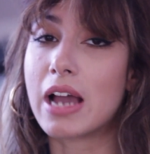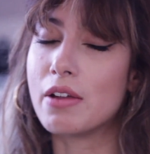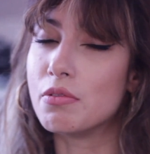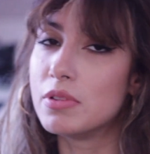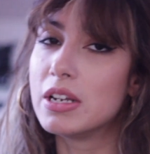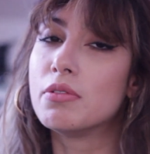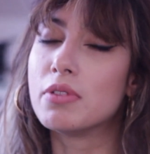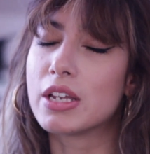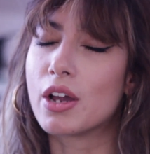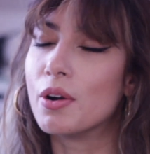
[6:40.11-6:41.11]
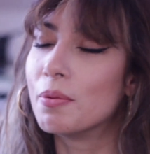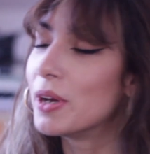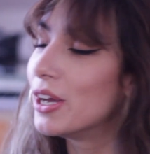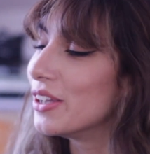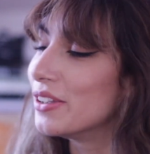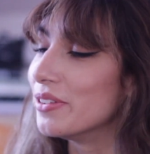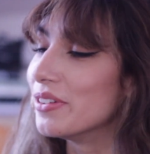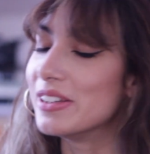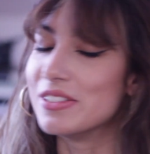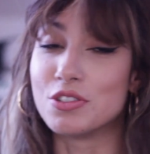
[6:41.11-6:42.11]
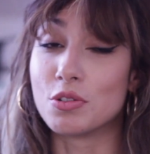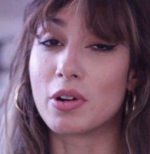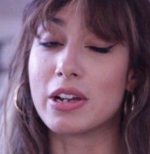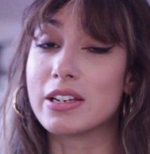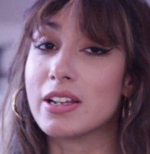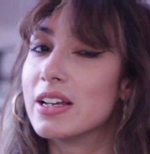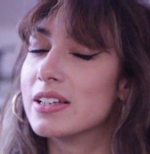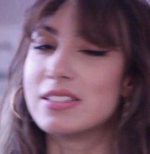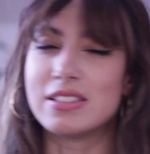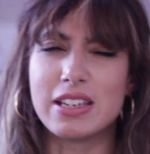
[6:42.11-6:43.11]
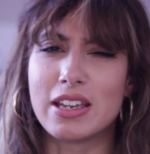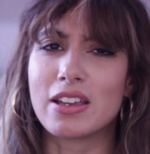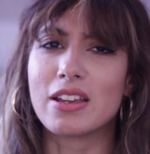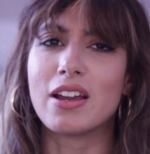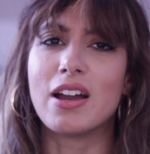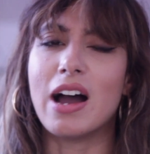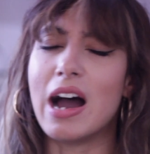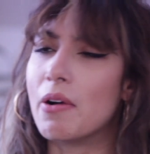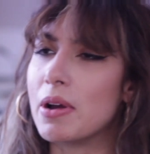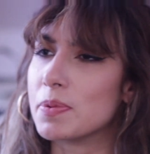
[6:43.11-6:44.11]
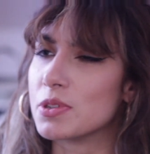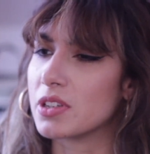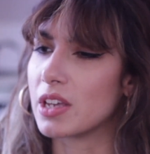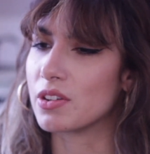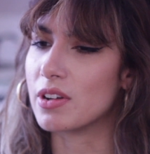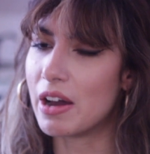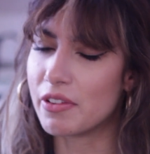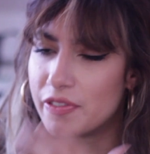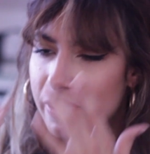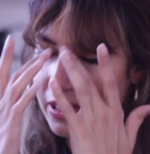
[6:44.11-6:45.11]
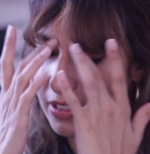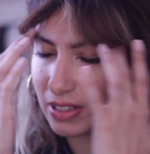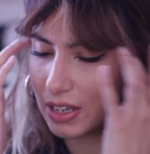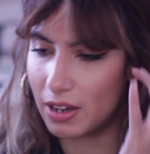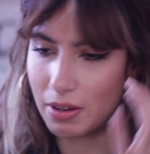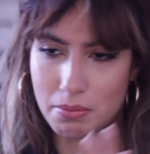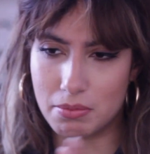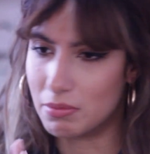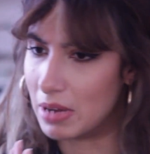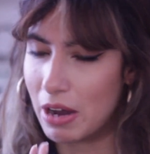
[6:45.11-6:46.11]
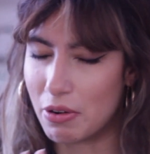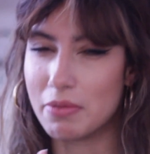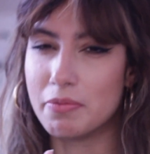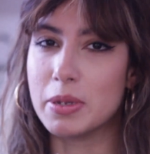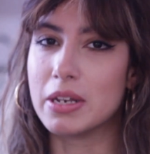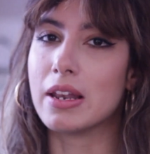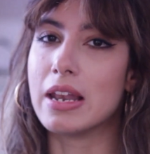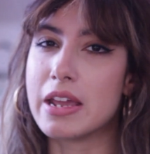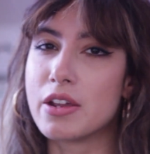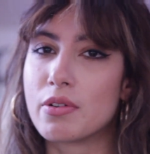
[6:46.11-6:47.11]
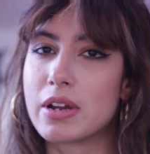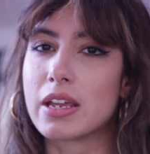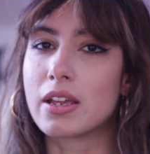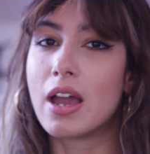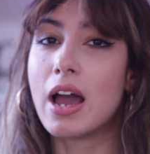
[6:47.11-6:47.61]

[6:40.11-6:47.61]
I really, really hope you enjoyed seeing how I put together outfits, how I've been layering.